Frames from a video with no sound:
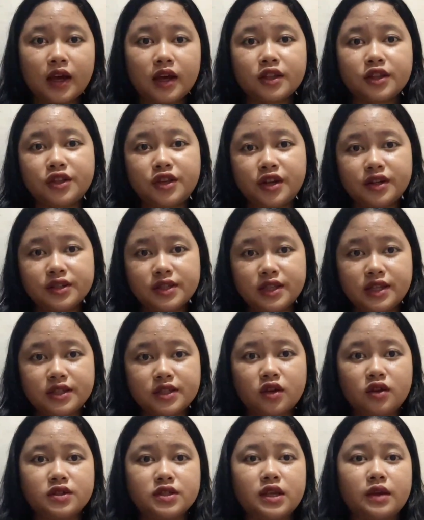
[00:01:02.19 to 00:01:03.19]
There's this
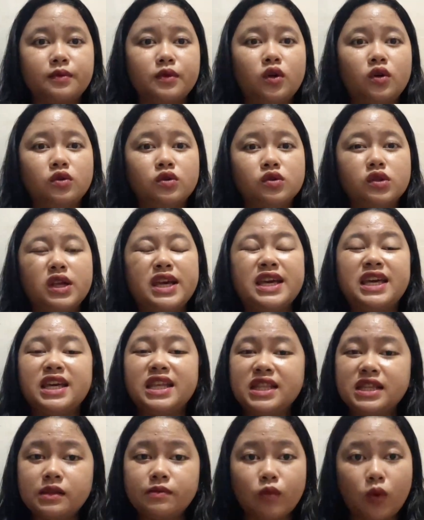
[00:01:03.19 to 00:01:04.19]
concept called
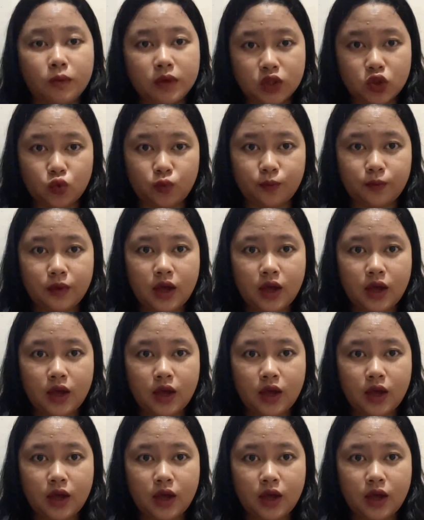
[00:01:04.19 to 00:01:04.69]
hidden momentum.